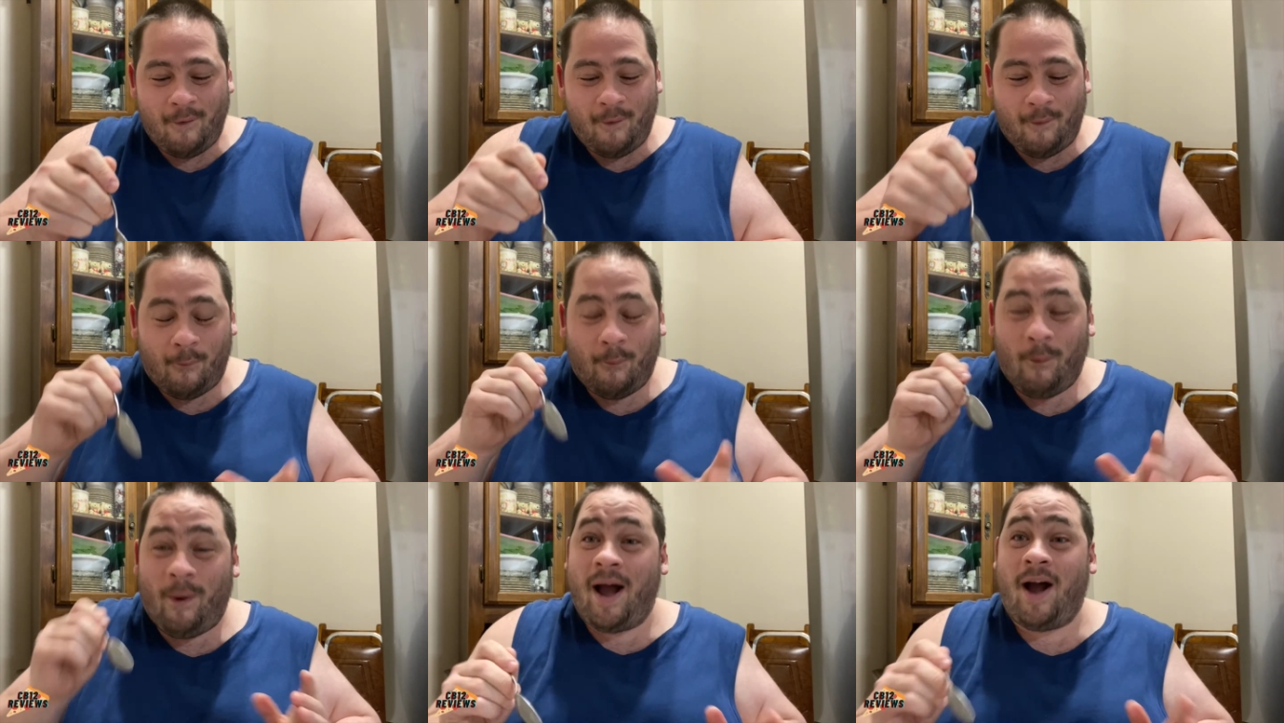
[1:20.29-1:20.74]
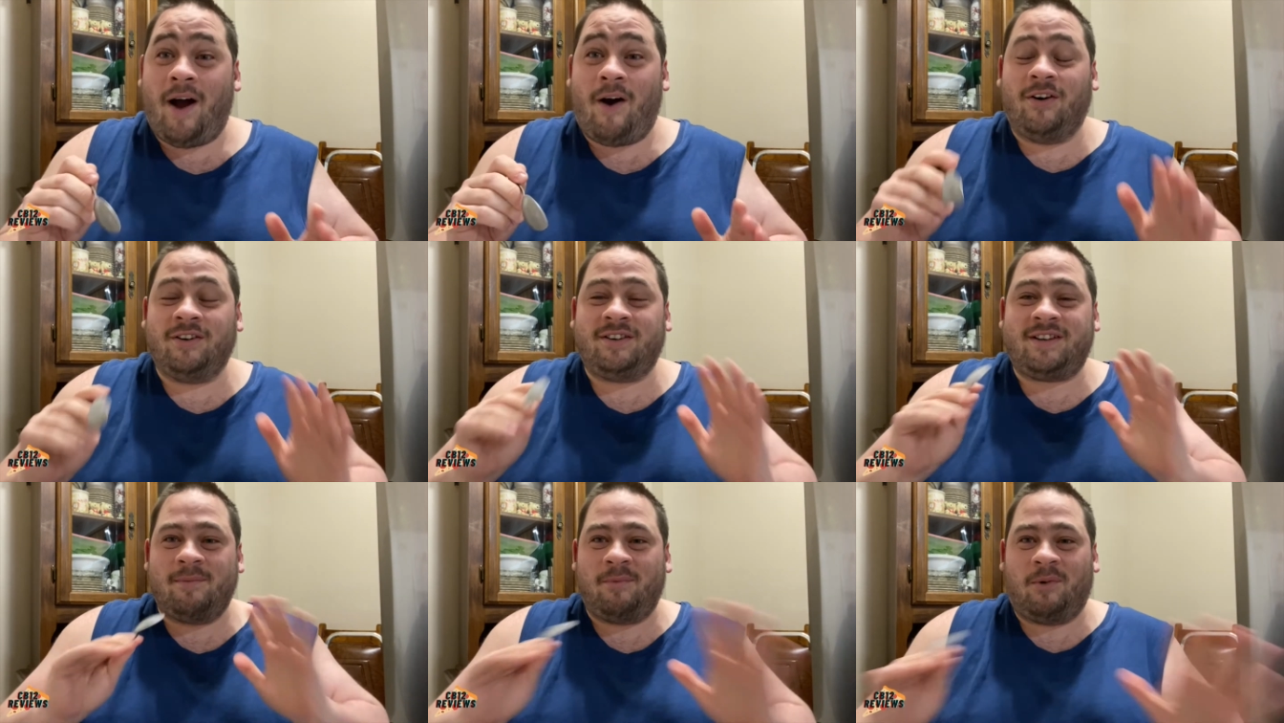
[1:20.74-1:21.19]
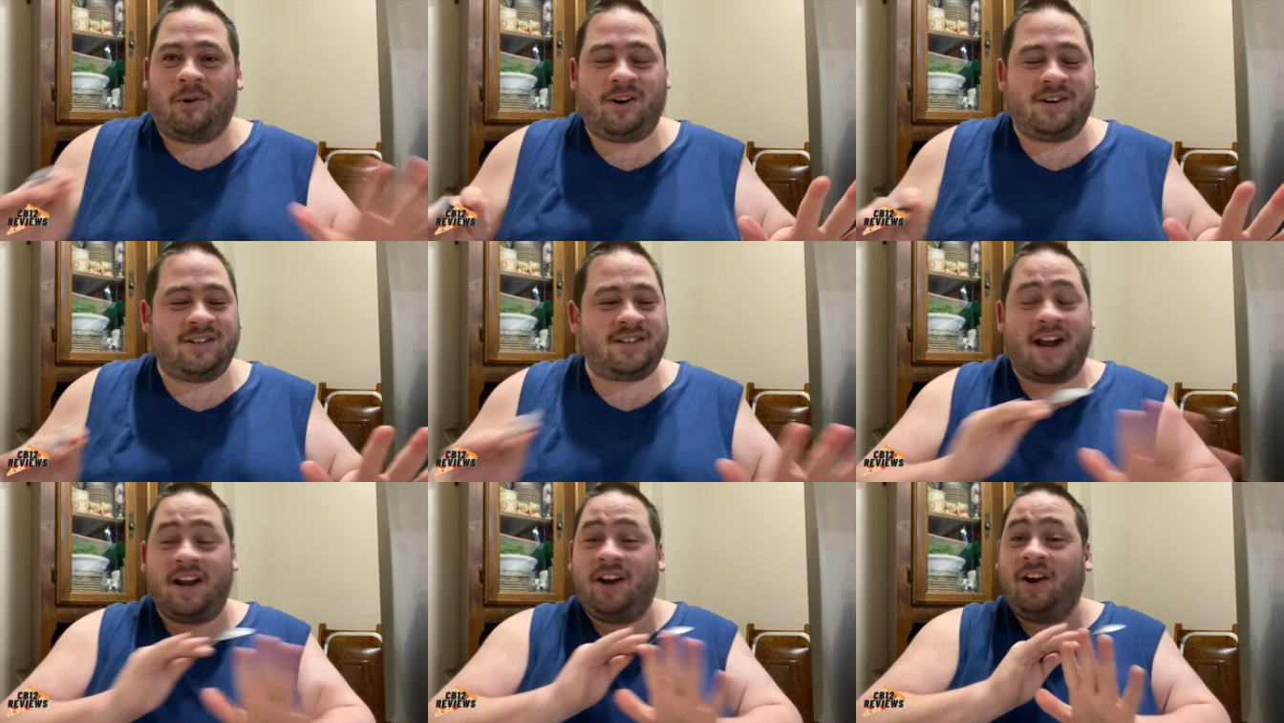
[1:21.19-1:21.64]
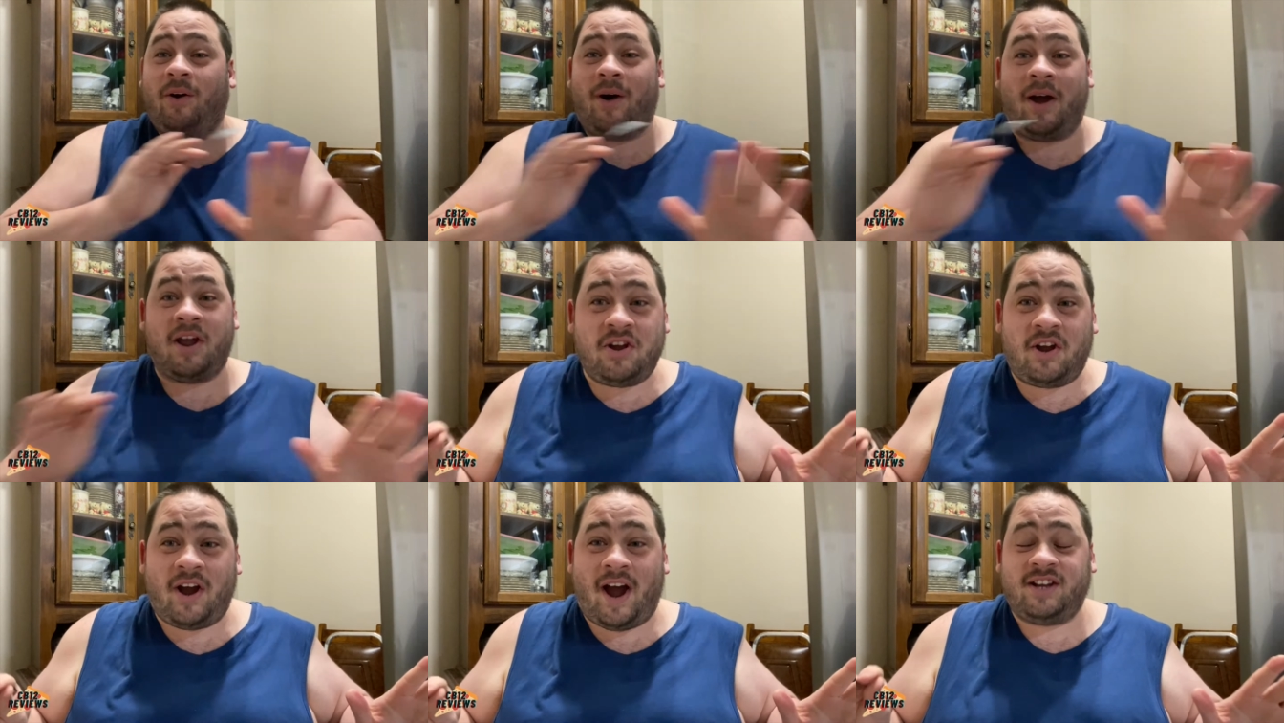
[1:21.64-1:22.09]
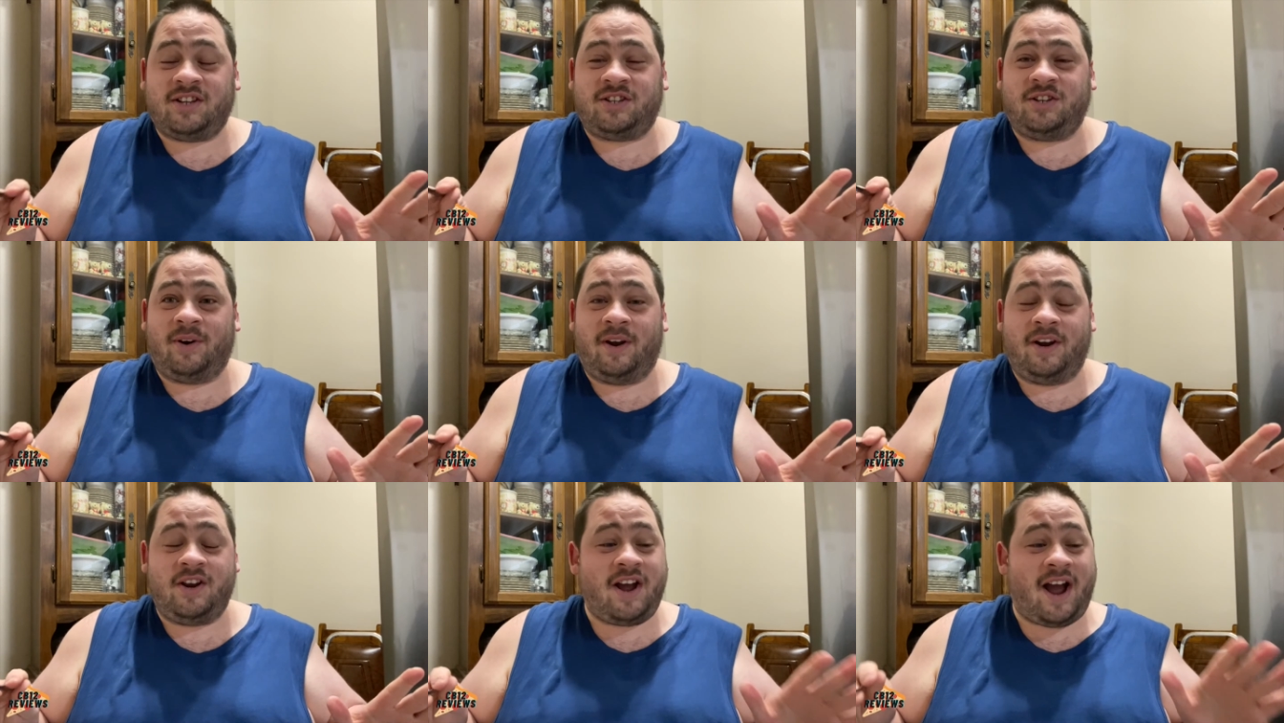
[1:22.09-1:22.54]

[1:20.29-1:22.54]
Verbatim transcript: Wow. Tim Hortons, I don't know how you guys do it.